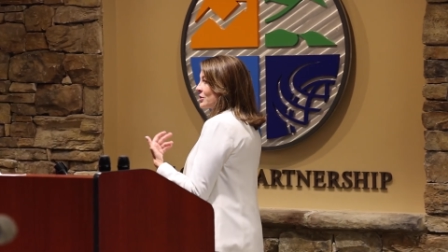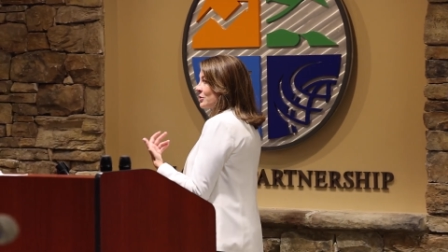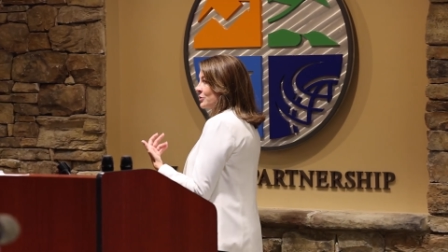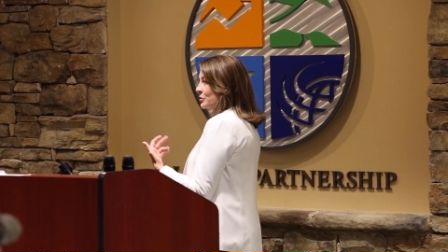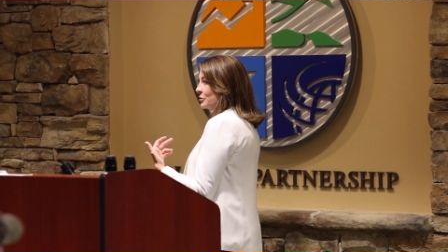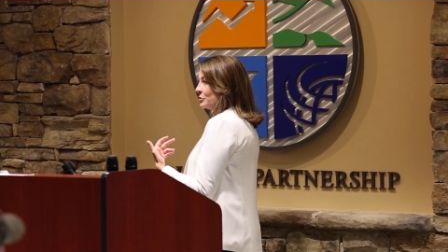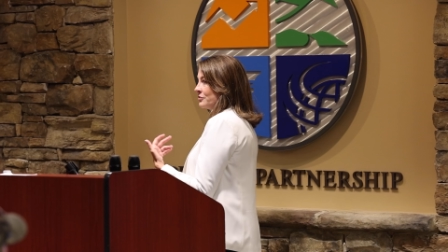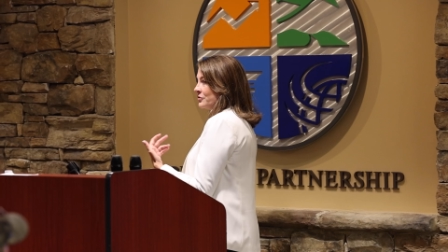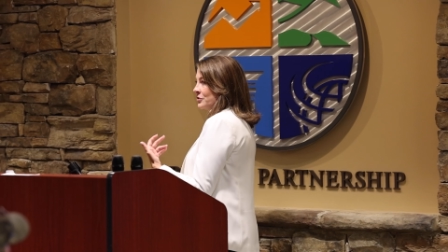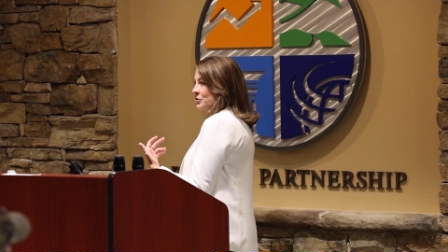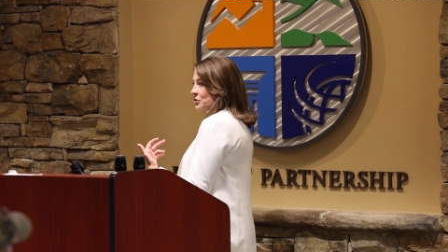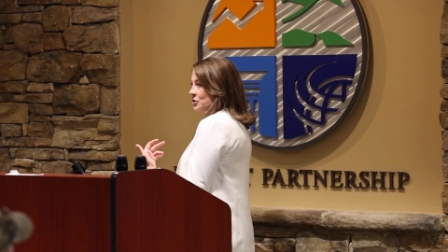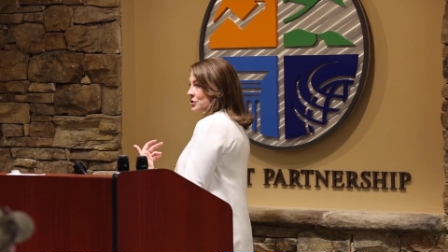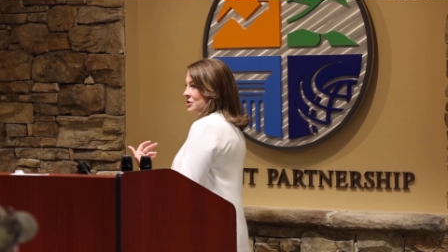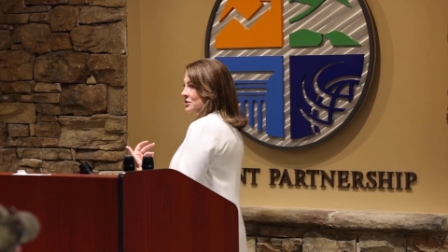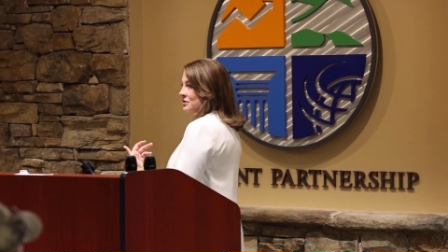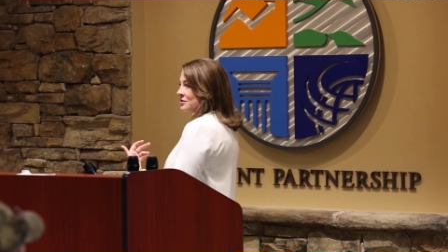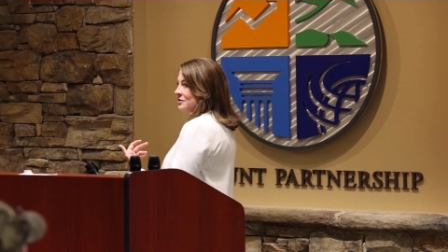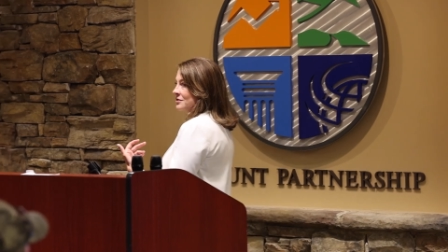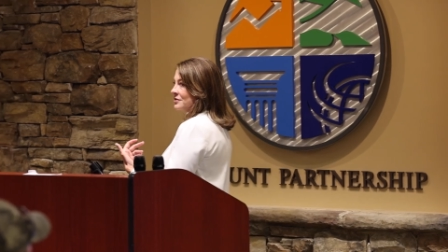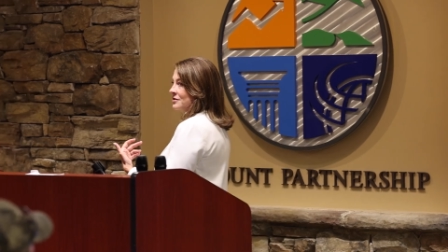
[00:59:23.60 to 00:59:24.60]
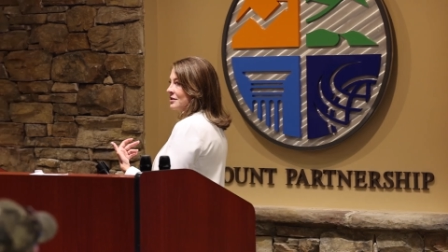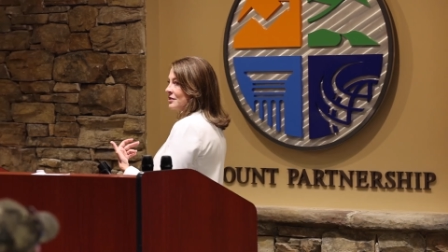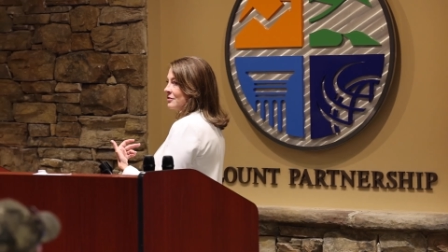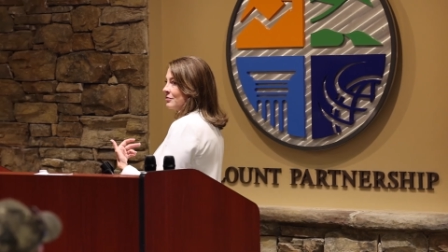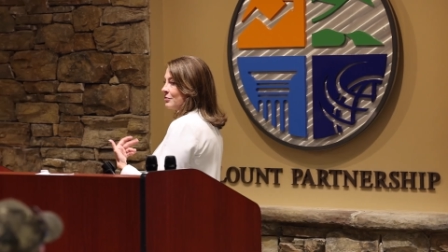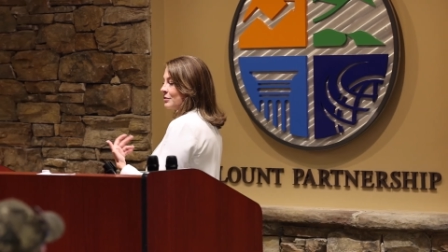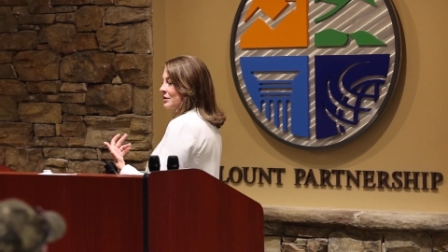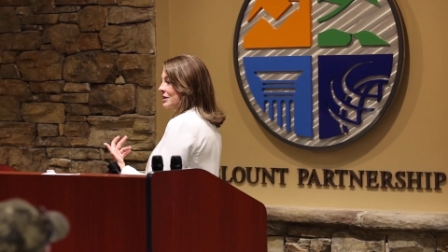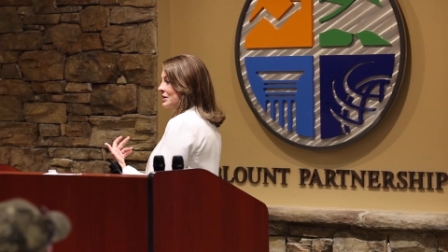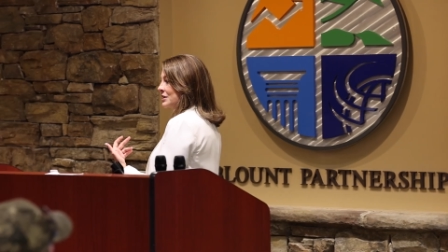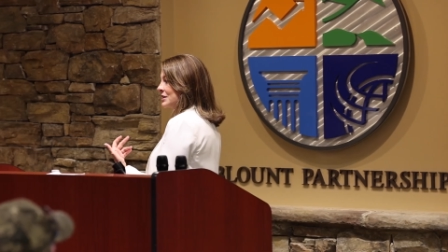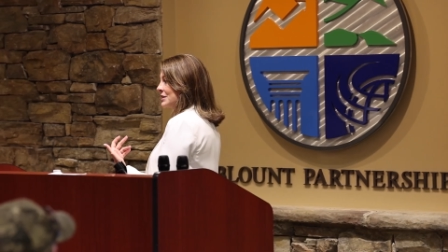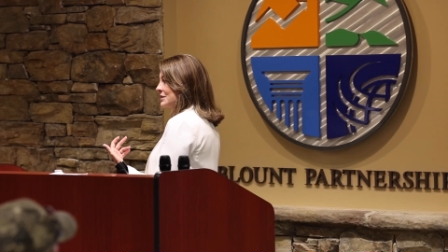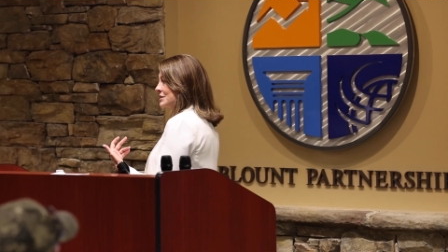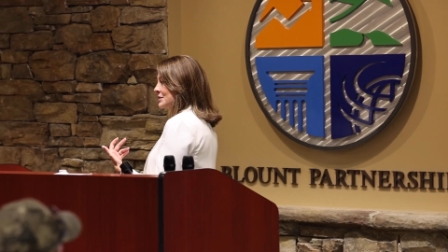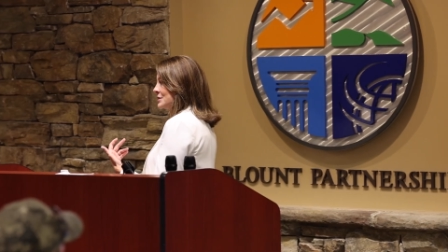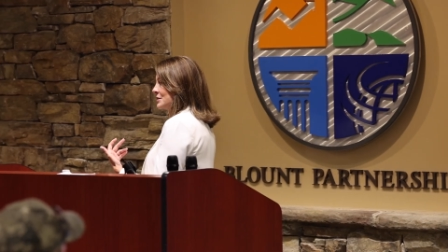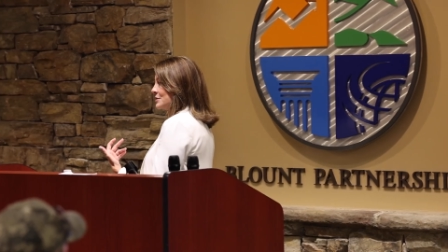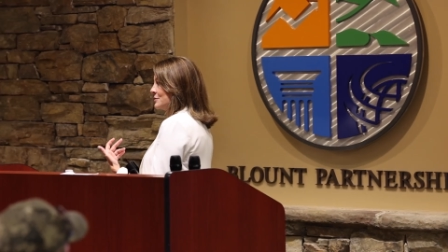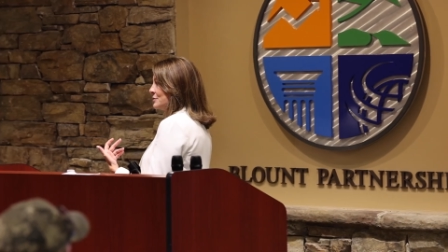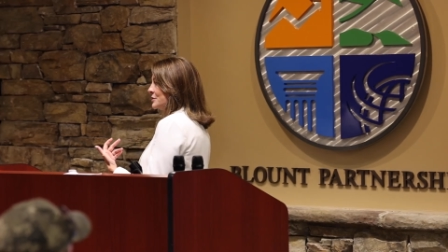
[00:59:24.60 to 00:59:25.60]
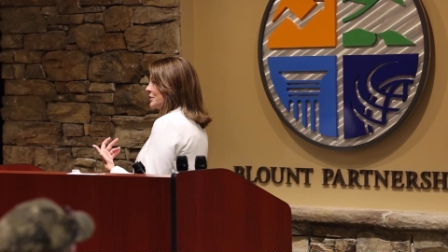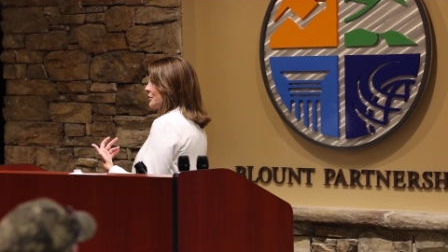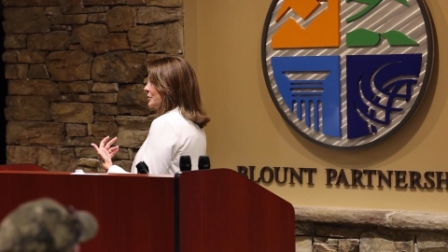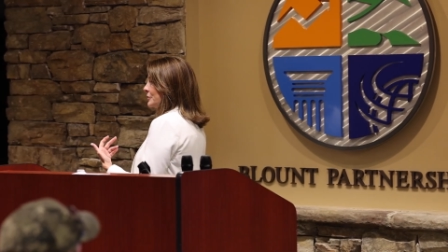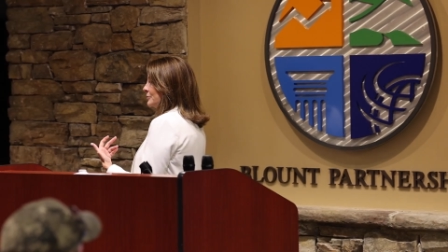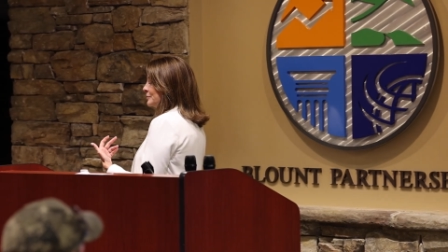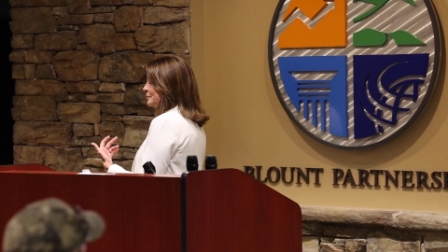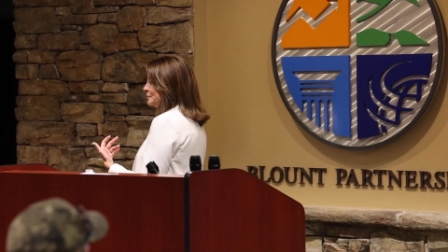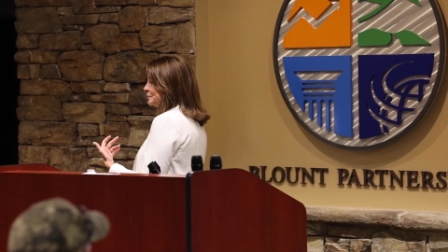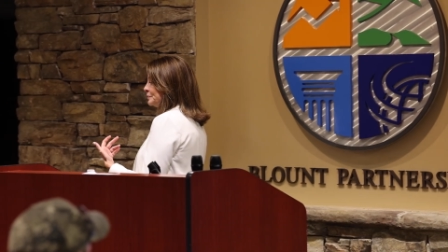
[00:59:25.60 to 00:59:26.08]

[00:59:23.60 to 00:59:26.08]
a clear vision of what I need to do here?